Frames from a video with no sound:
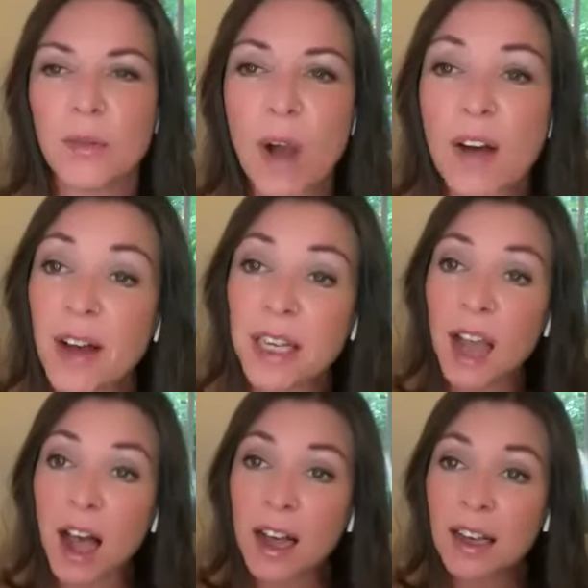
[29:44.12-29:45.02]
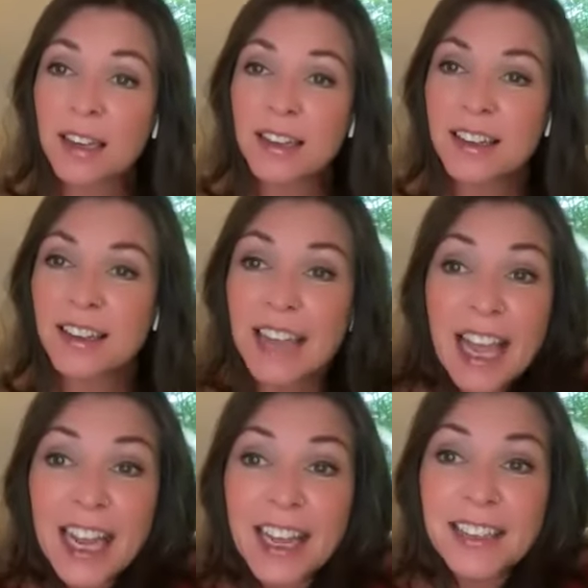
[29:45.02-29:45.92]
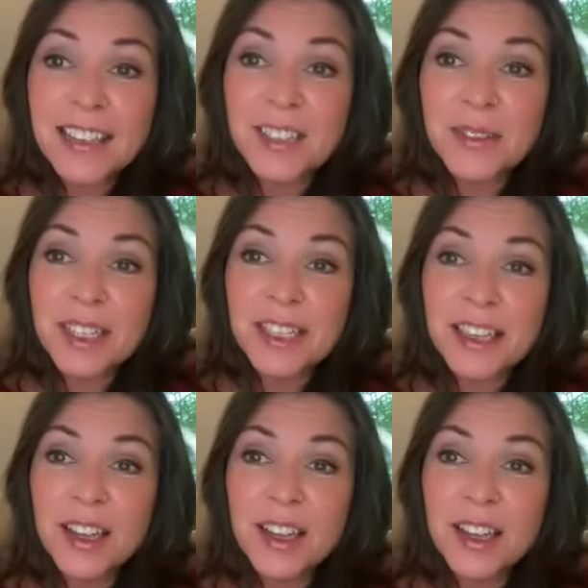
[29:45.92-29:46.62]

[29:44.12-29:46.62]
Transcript: Rafanya, I guess. That's what it's...